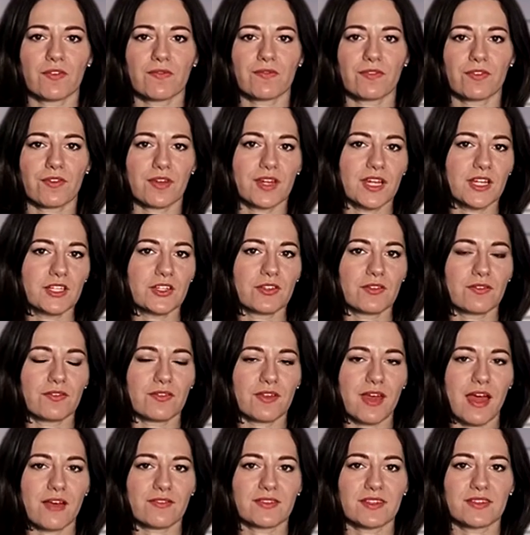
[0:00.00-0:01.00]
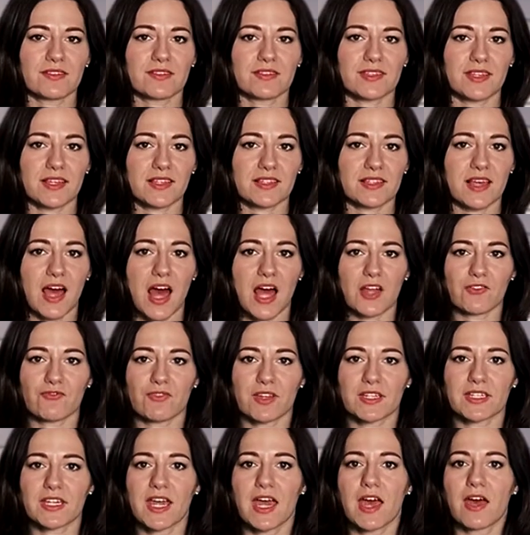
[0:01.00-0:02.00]
thirty-two thousand six hundred
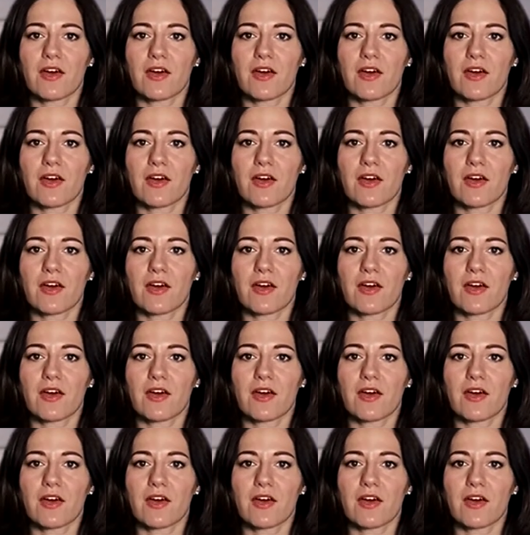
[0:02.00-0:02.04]
to